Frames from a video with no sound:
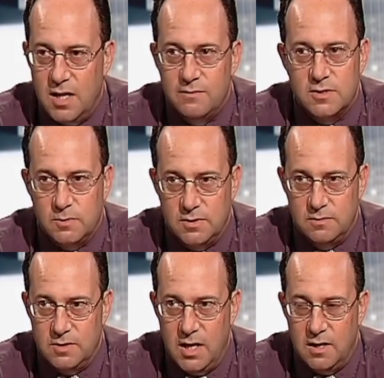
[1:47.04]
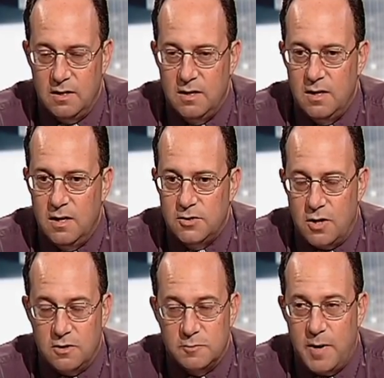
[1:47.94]
Davis will do that.
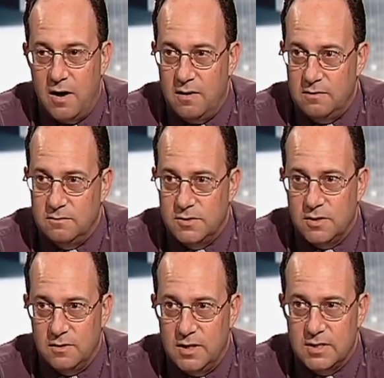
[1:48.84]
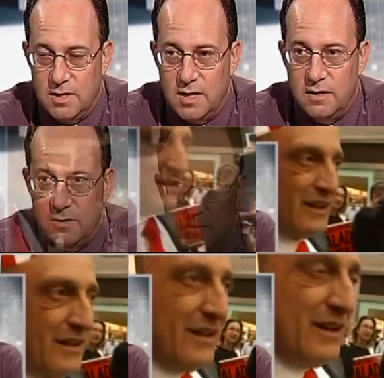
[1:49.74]
Charles Barron certainly is likely to do
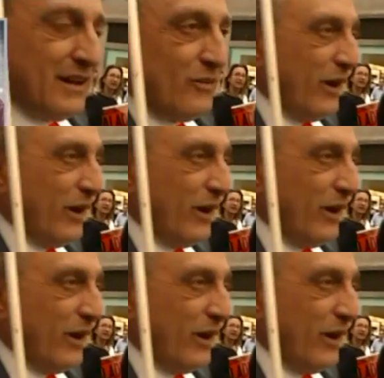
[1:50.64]
that because that's why